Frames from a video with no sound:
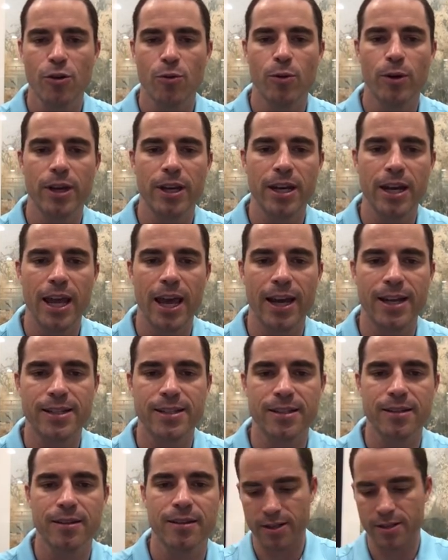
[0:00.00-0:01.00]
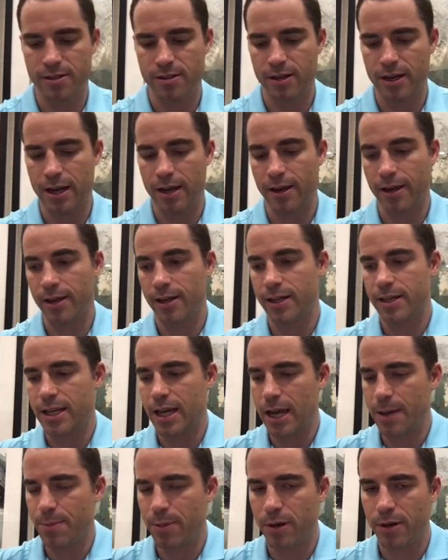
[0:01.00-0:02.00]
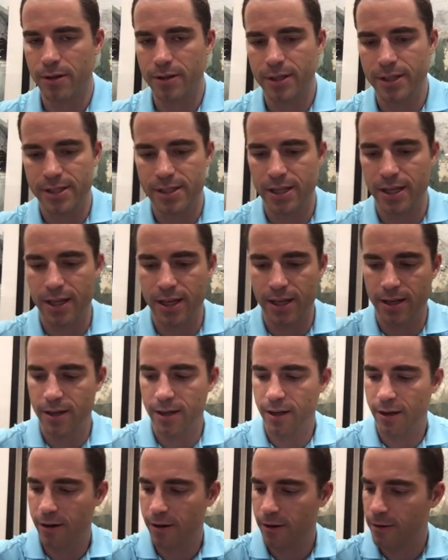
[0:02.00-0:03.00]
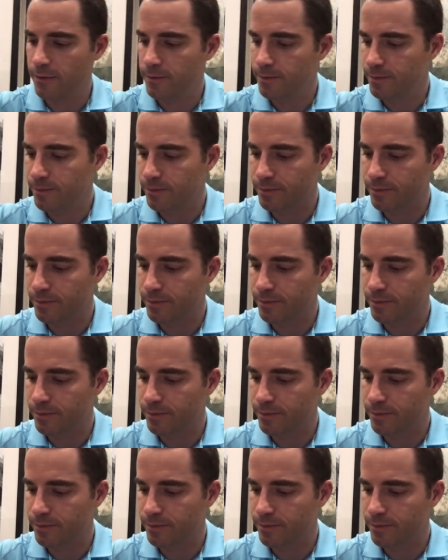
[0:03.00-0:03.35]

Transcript: We'll hit next. So now I'm going to type all this in here.